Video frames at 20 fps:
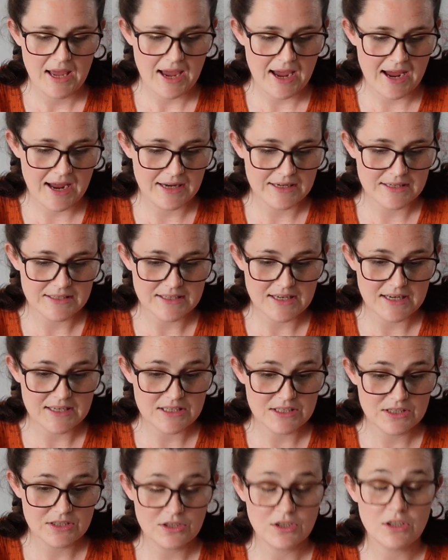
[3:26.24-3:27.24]
And
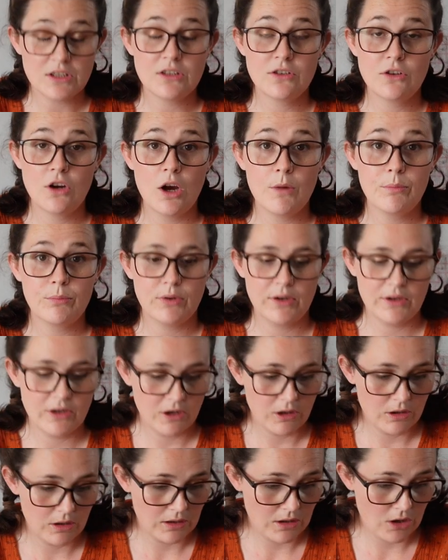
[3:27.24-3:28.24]
it's not a print
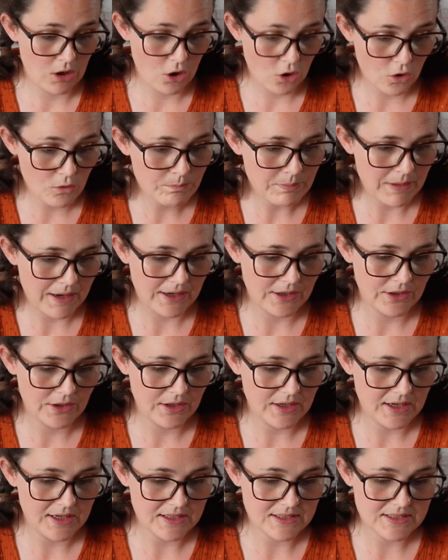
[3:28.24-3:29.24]
a home
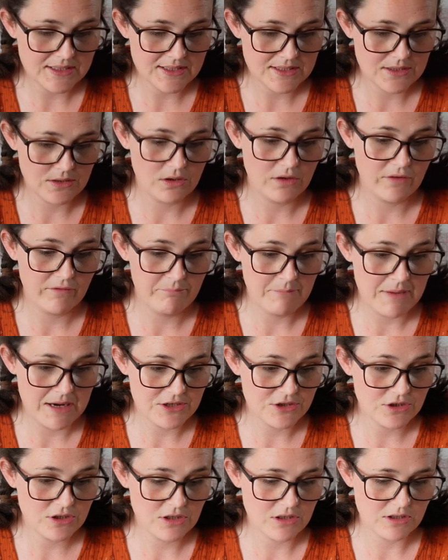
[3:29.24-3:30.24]
pattern, it's sort of
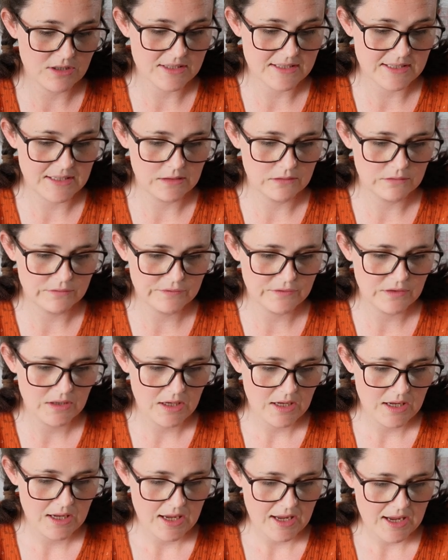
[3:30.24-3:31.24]
measure yourself
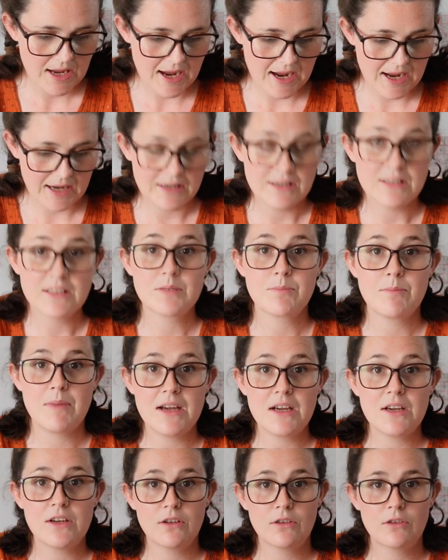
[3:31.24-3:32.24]
and
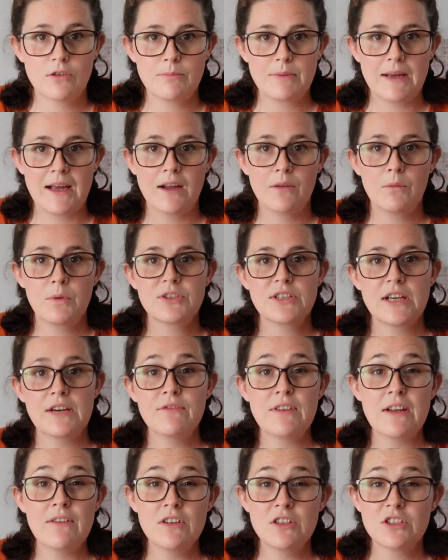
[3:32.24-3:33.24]
make your own pattern, which I've
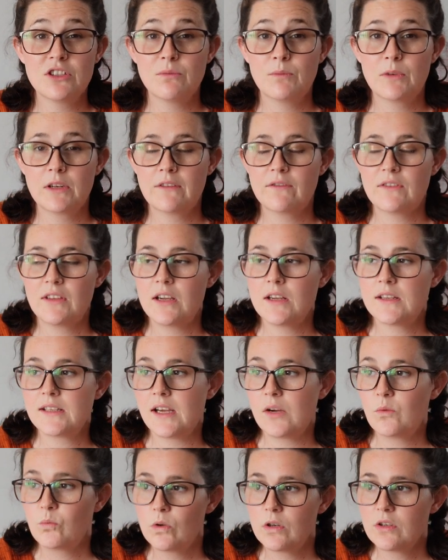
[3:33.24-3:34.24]
never done one of these.
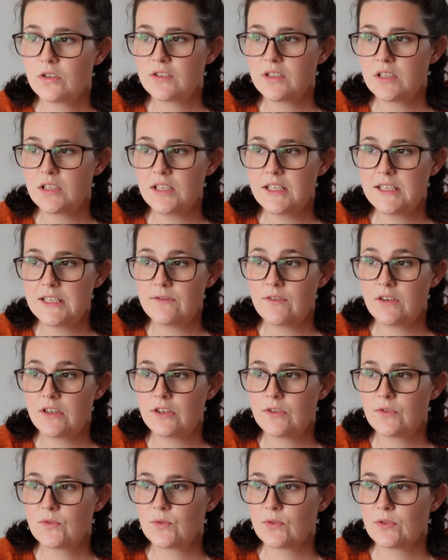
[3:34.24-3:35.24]
I watch these
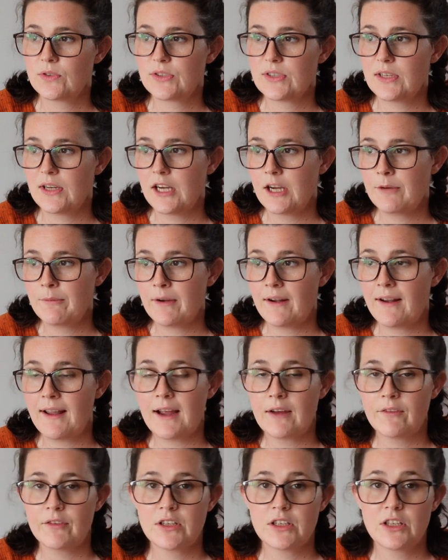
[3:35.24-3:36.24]
videos all the time, an
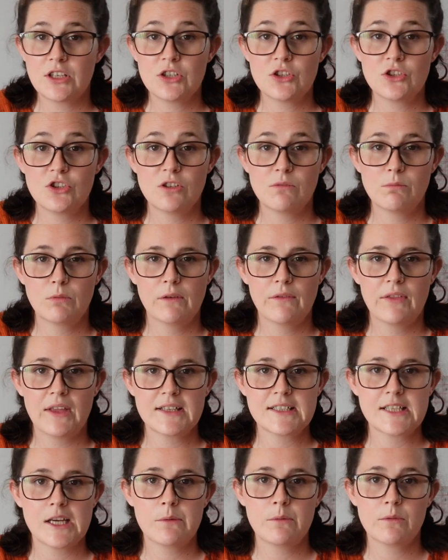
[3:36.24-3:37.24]
avid consumer of
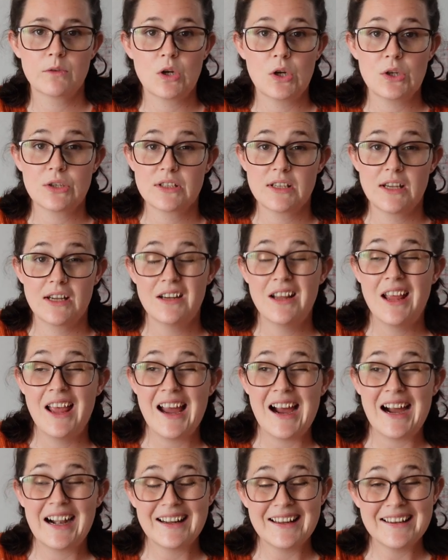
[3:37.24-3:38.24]
that type of content,
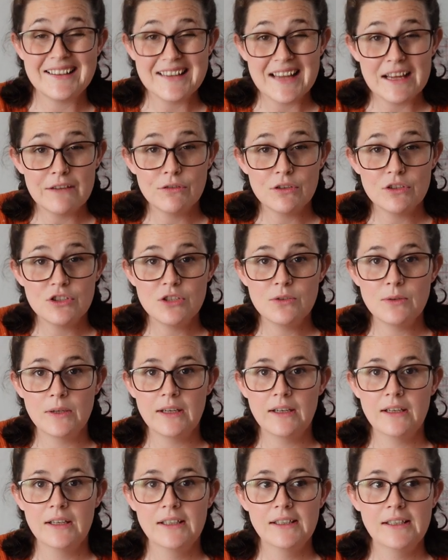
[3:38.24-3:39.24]
and I never do
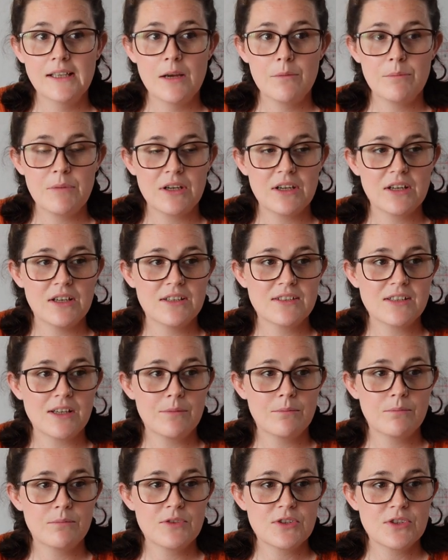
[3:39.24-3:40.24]
it because
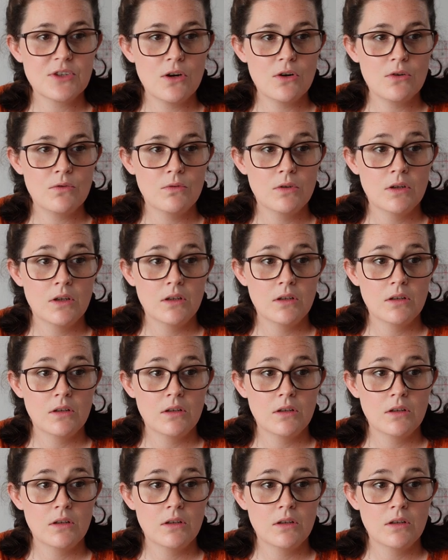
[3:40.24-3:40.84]
I'm so